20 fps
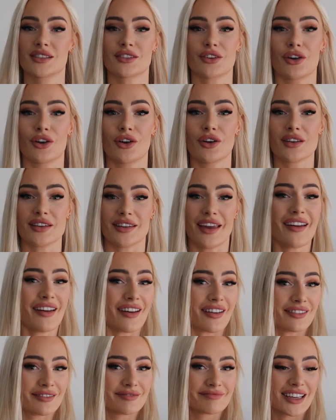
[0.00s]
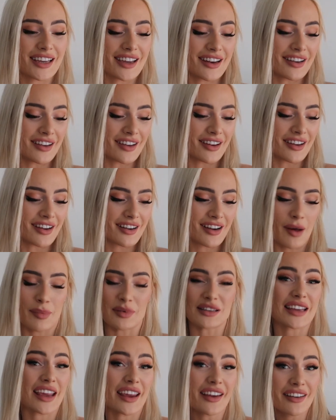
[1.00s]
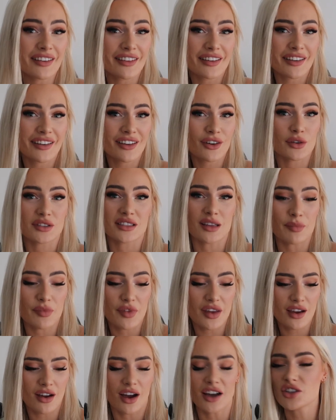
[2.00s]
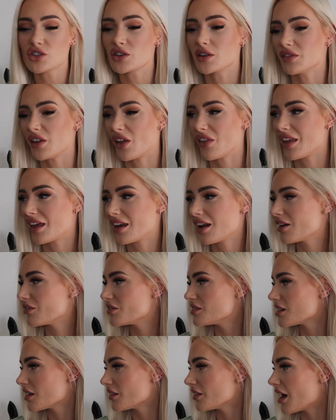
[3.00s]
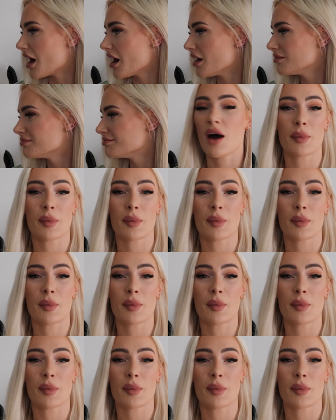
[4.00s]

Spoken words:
So yeah, get a cup of tea or something. I should have done that. I haven't done that.